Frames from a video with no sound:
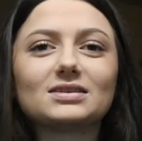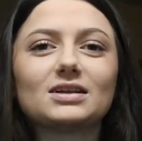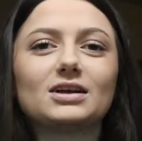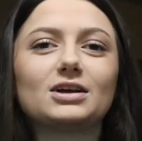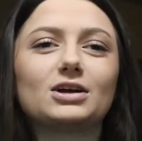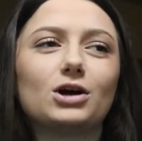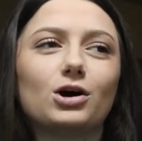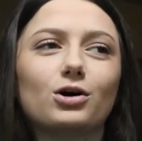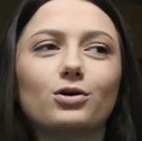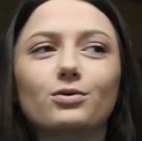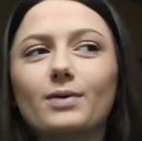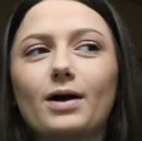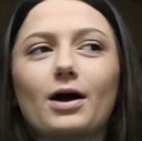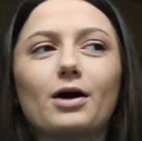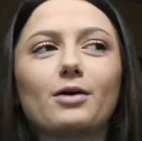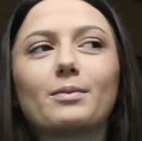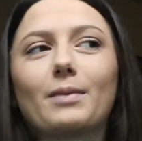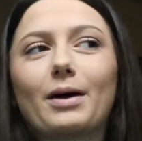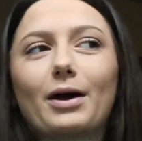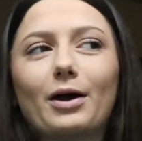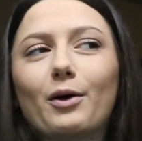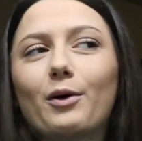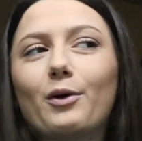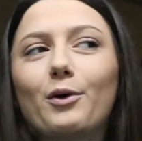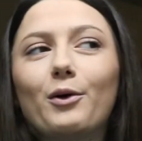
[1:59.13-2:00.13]
like around
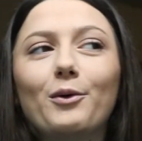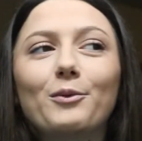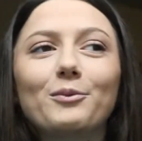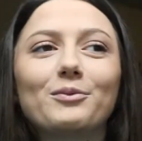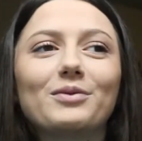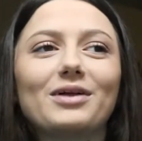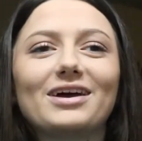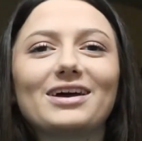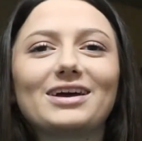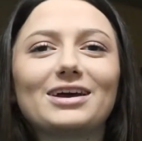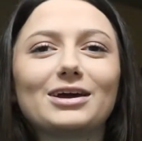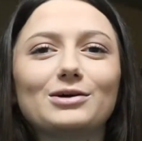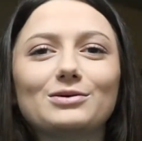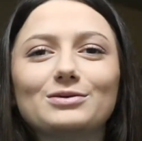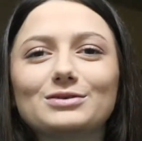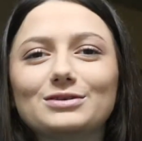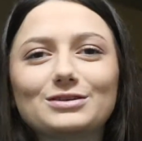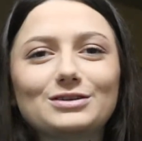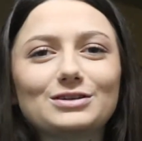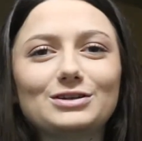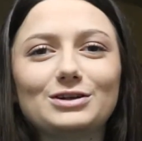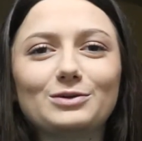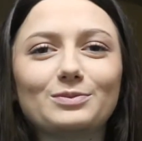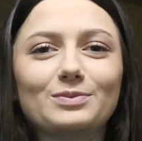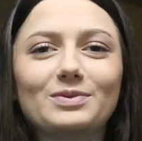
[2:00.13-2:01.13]
my home. Like, it was
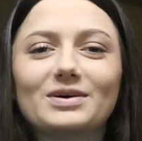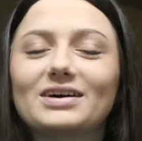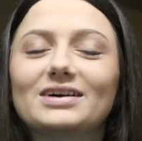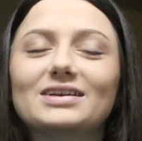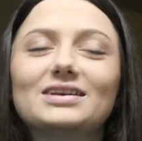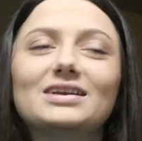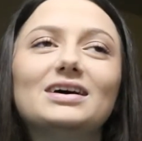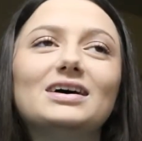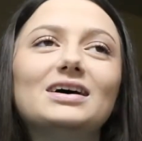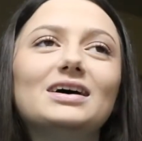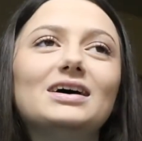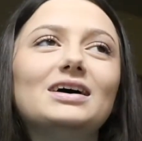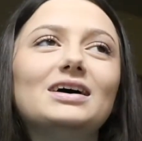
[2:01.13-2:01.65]
stupid.